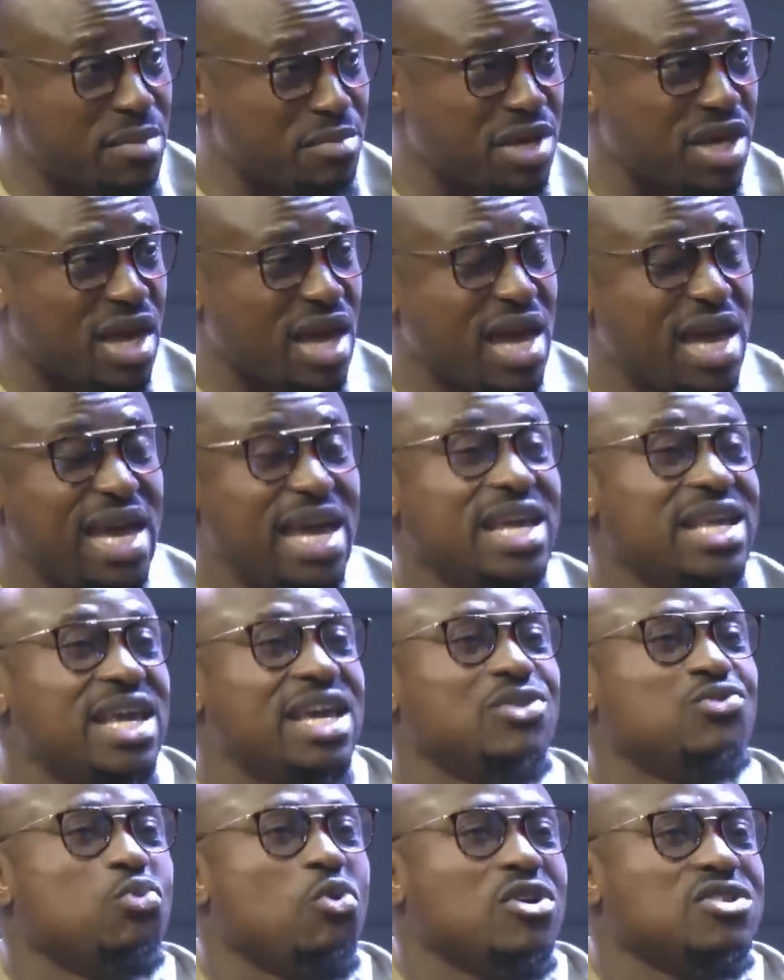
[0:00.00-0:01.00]
Yes, came
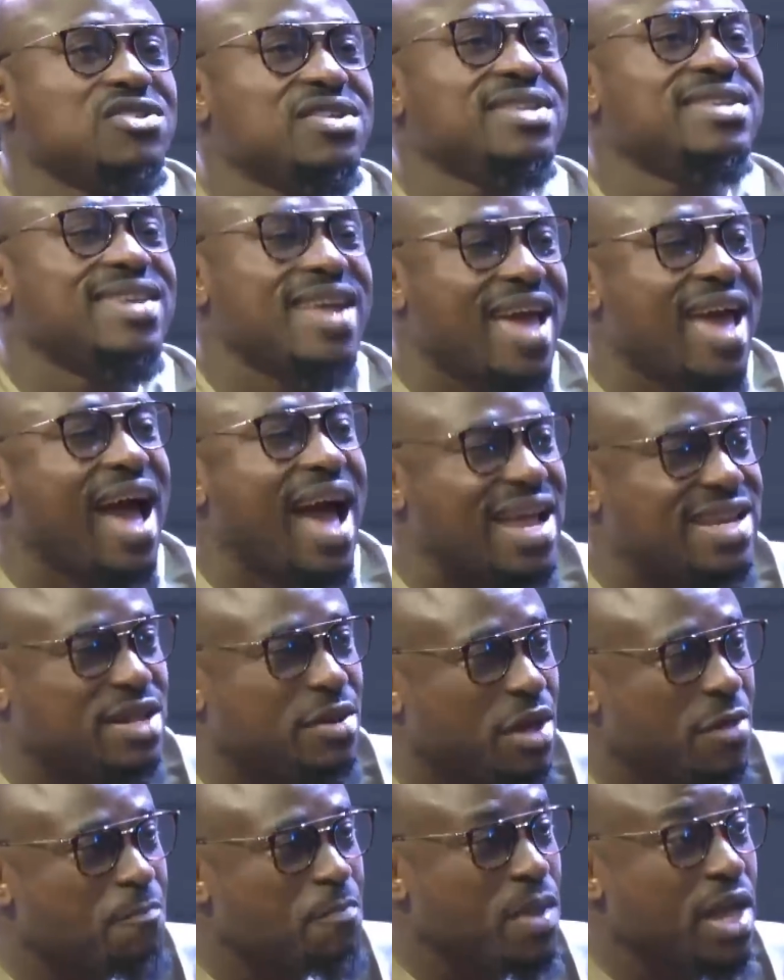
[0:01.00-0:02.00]
from the enemy. They weren't
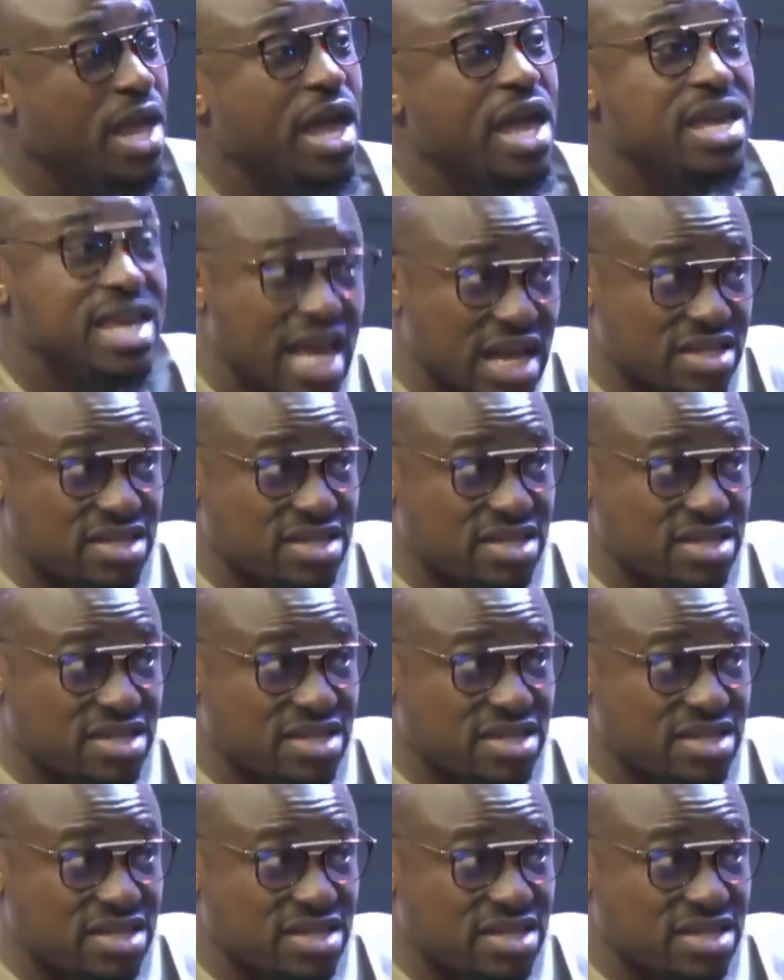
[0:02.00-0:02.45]
born that way.